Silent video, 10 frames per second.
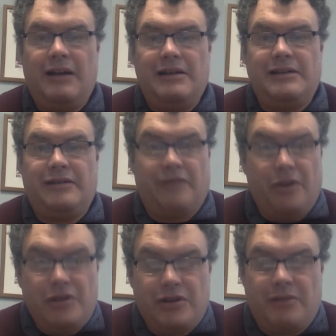
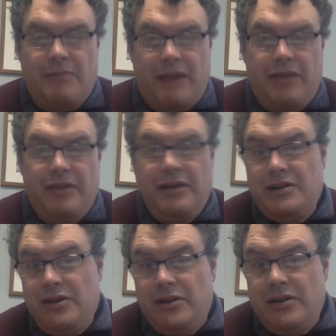devotional method that
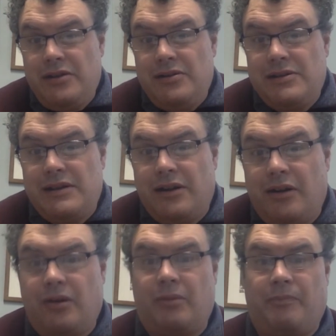you can use at
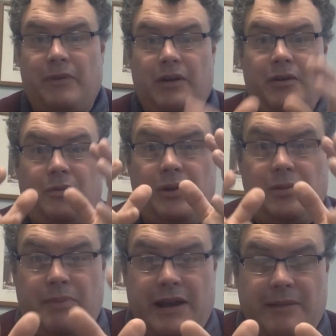home, where you
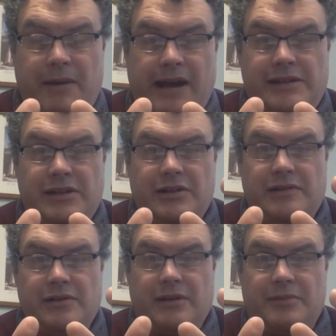pick a passage of
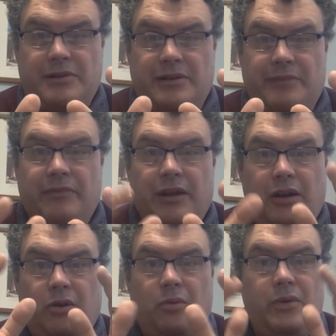Scripture,
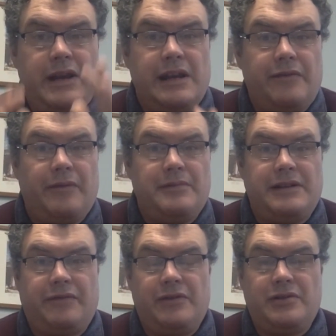read it from
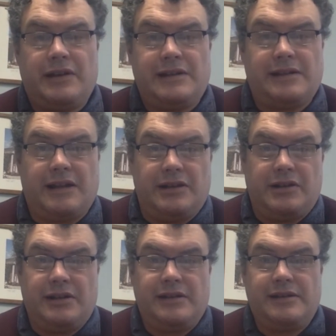different
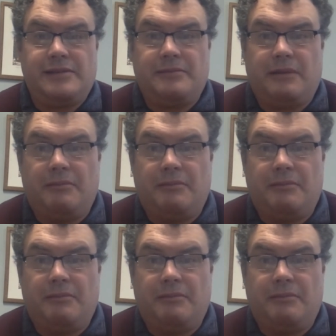translations.